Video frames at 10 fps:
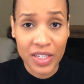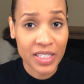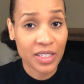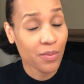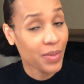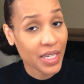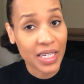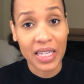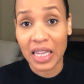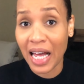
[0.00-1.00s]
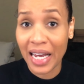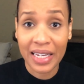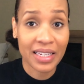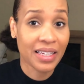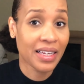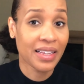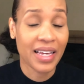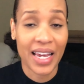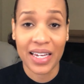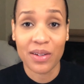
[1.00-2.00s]
this to be like
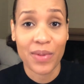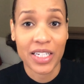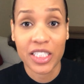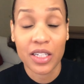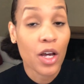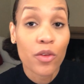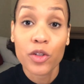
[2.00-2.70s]
the animation,